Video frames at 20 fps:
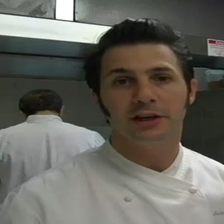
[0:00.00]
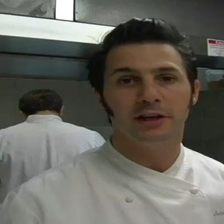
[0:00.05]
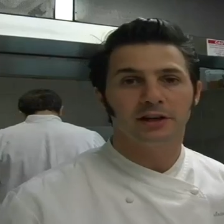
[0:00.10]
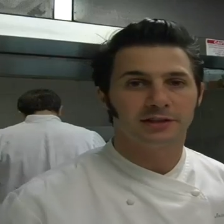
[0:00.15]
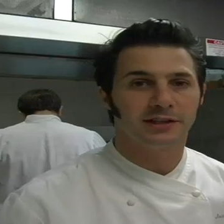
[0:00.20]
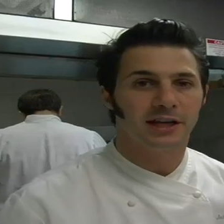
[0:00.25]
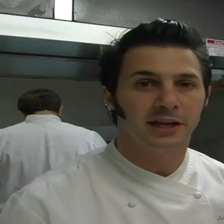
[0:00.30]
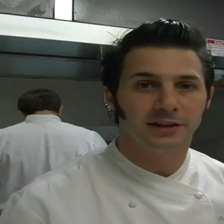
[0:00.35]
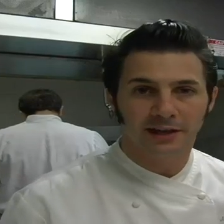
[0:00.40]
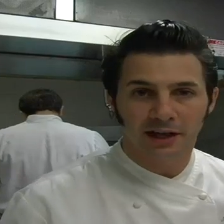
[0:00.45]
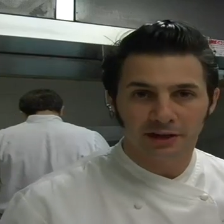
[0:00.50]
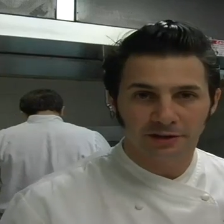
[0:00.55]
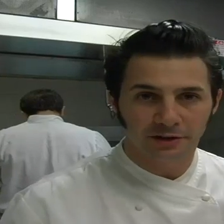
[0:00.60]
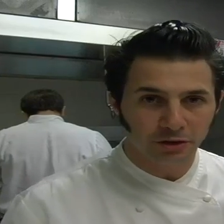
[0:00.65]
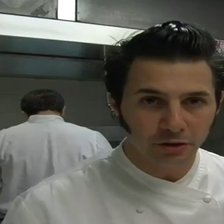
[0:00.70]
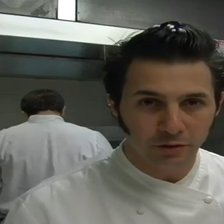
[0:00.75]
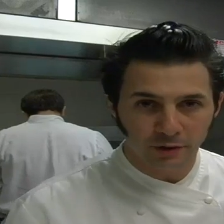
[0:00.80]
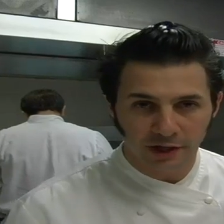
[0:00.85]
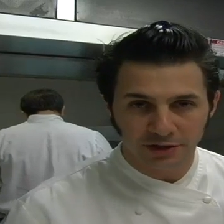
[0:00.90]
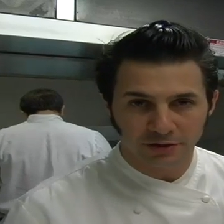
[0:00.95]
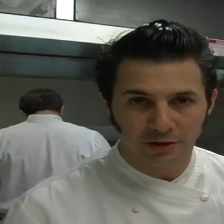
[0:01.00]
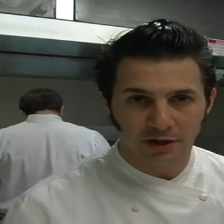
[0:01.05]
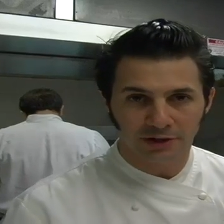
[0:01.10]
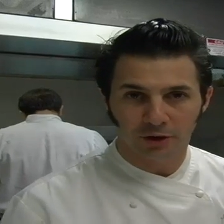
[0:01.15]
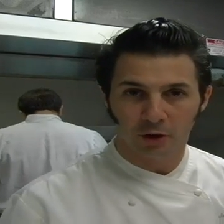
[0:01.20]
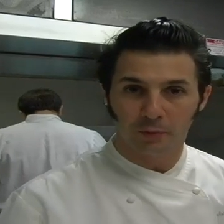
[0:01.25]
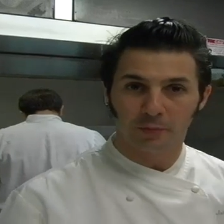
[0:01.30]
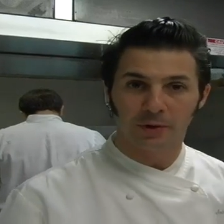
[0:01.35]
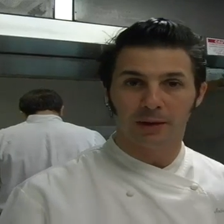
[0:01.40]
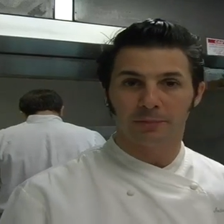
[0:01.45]
year, 10,000 new
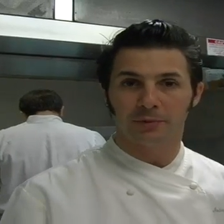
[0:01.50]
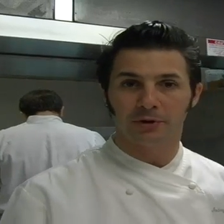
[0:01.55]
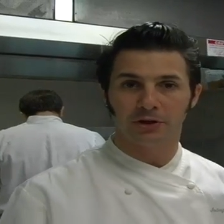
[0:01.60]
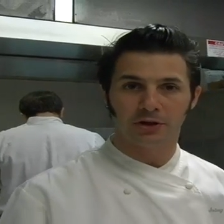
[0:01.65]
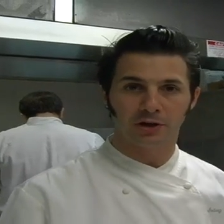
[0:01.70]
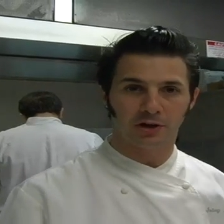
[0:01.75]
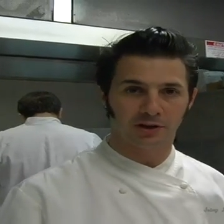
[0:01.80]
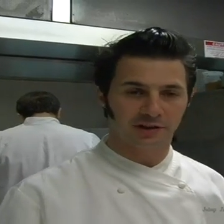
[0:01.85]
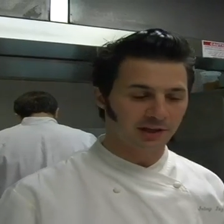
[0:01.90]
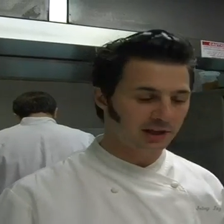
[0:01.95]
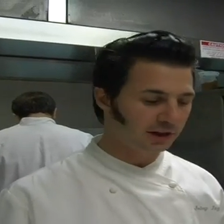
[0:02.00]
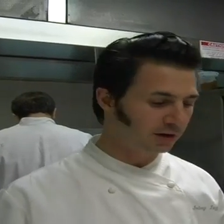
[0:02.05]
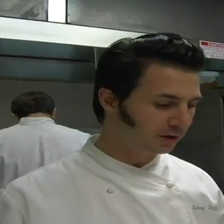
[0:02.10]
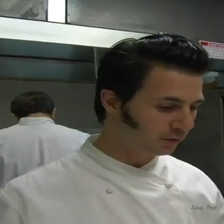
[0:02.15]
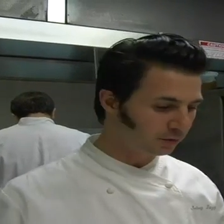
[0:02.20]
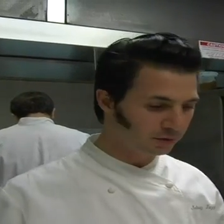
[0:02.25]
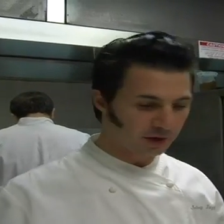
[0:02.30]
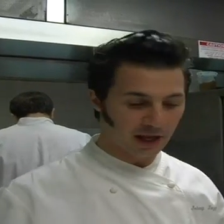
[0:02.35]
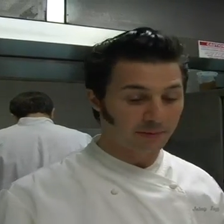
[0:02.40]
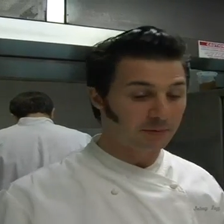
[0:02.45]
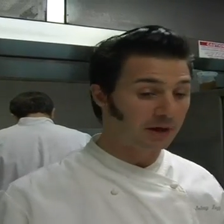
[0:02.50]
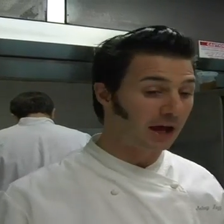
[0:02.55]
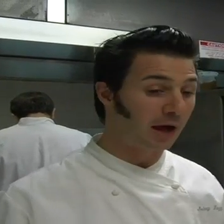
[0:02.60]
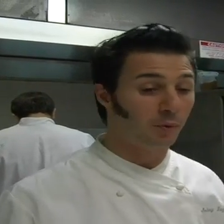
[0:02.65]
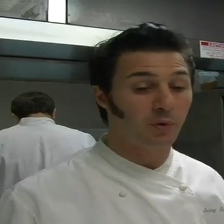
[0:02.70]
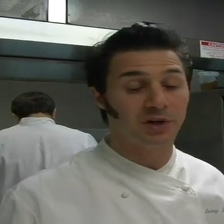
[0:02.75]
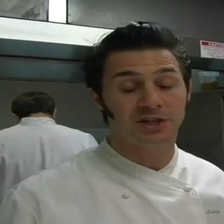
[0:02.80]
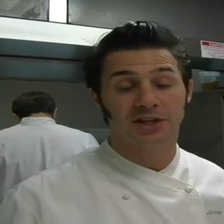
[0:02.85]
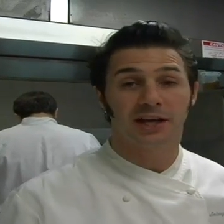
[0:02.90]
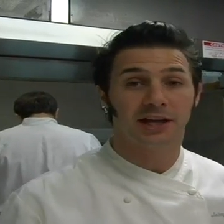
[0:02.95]
restaurants open up in New York City.
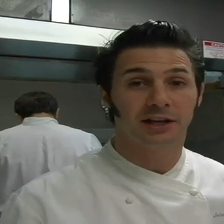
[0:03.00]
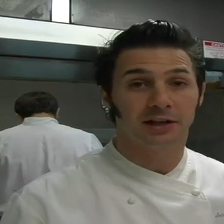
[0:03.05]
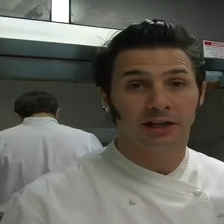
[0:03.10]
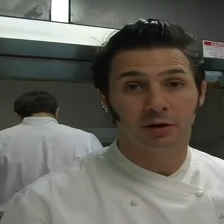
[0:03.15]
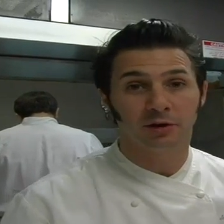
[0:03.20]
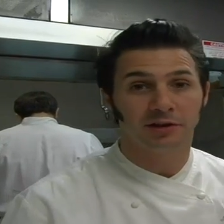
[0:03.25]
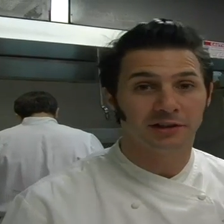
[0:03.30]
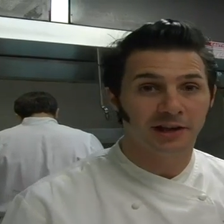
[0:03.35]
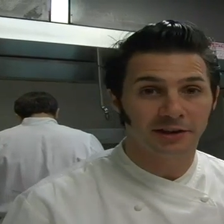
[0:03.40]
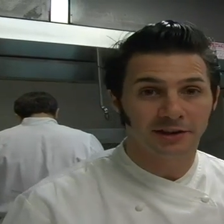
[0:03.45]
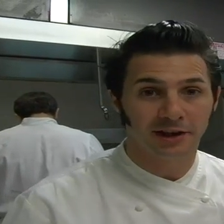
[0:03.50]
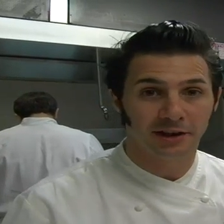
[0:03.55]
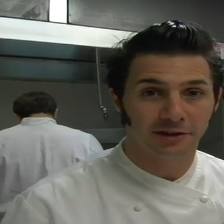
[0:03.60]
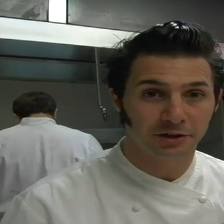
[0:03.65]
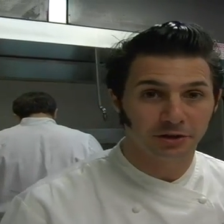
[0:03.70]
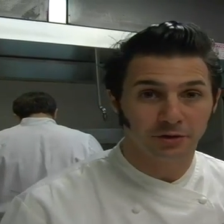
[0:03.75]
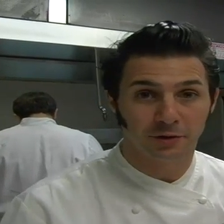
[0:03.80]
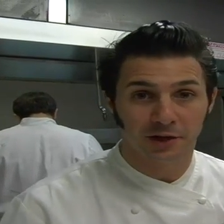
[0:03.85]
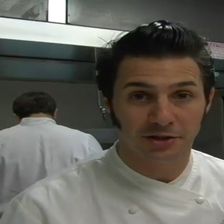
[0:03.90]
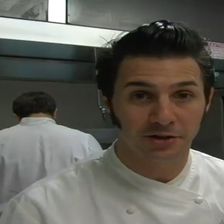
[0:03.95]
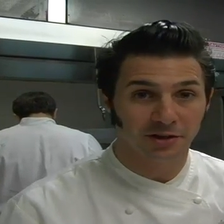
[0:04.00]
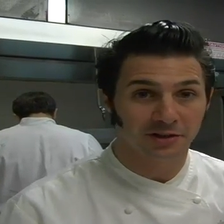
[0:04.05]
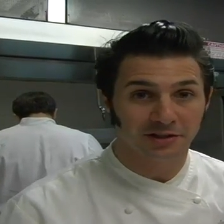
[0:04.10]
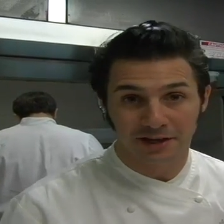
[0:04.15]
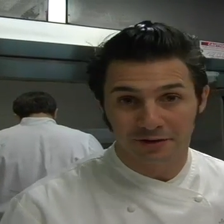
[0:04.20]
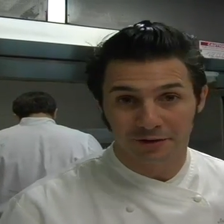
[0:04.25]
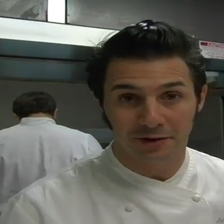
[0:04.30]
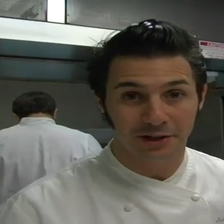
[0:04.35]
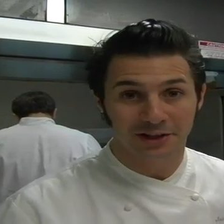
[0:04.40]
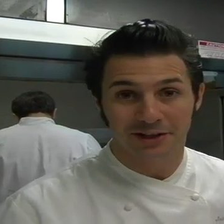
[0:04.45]
I wish I could eat at 10,000 new restaurants every